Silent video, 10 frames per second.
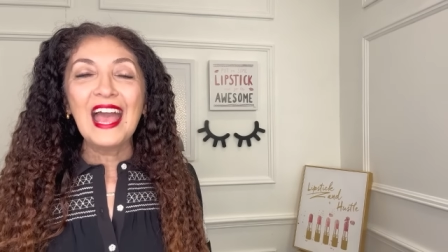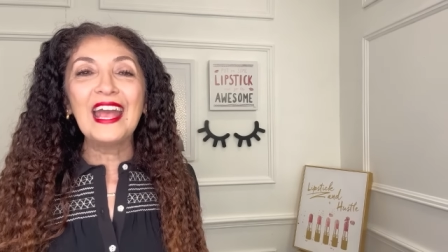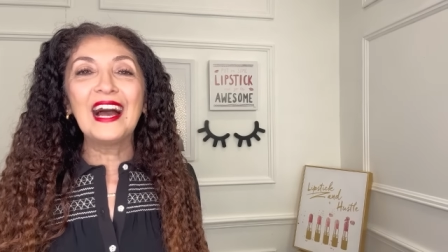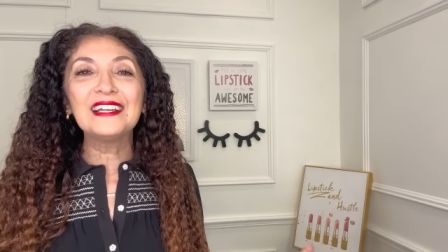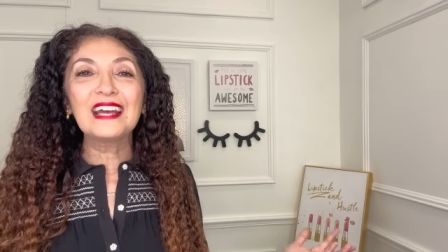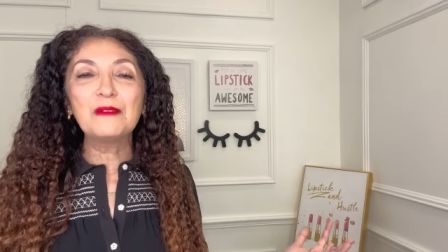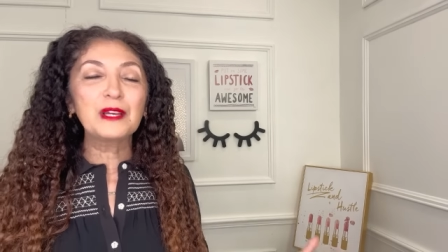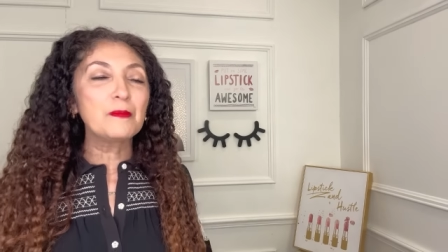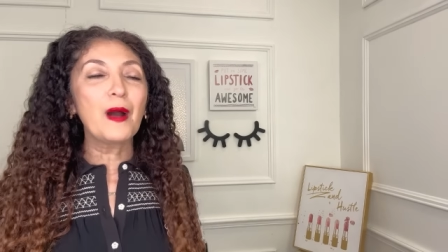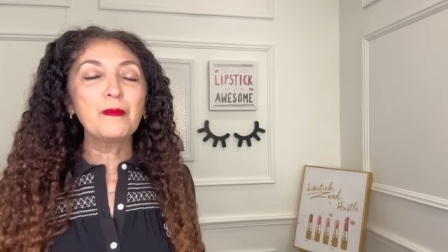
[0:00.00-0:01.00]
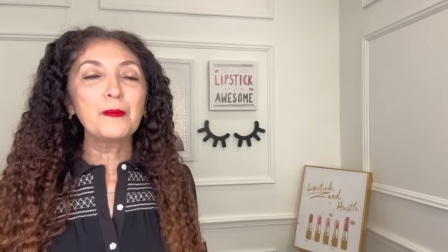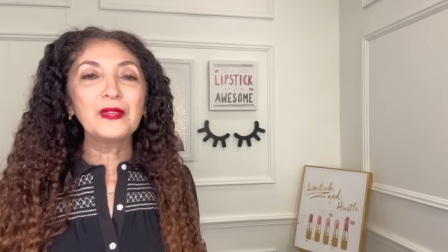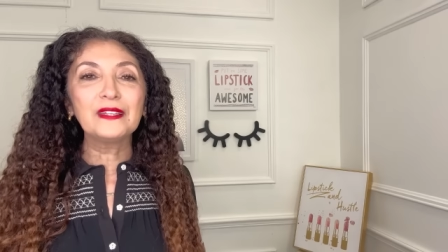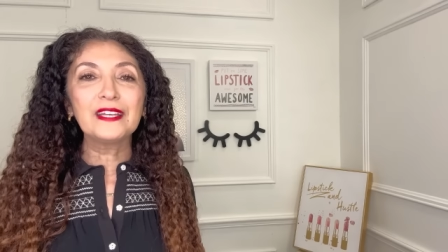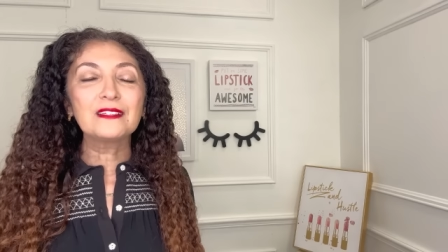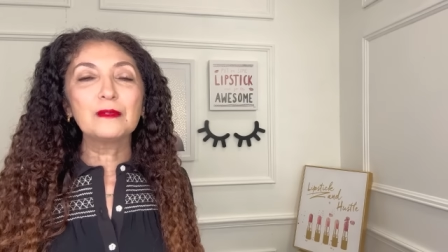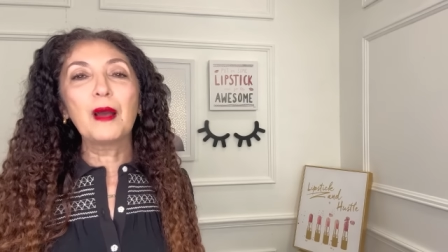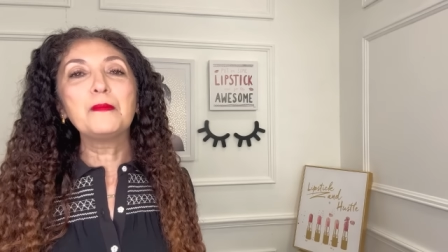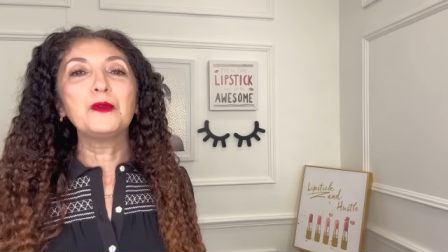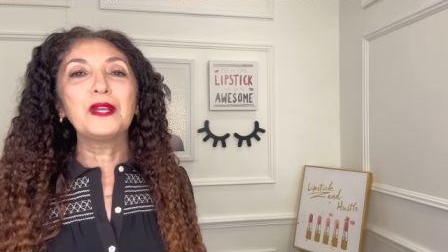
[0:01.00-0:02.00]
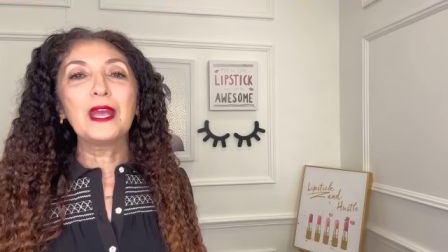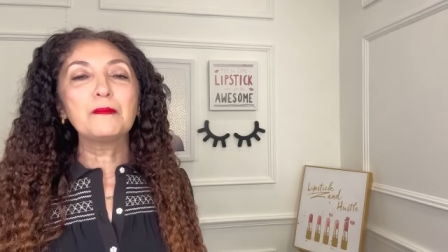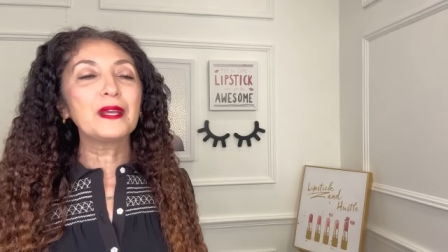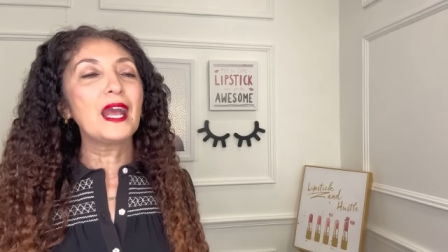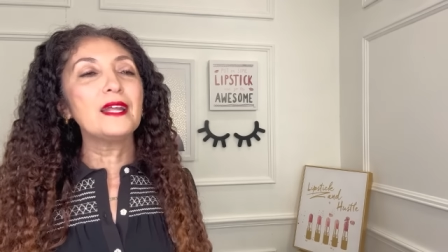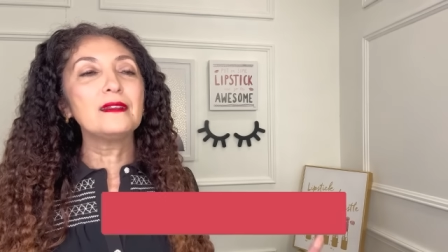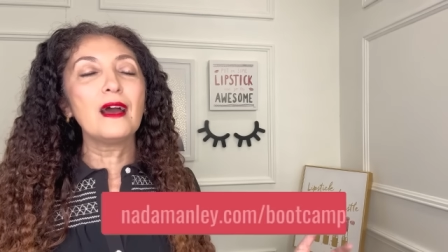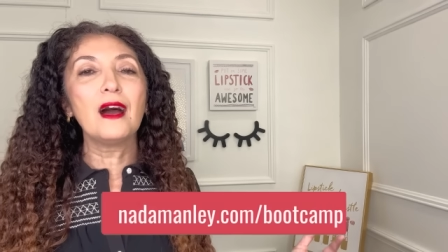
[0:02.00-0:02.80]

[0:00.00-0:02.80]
And I'm going to pop up the link to my boot camp again.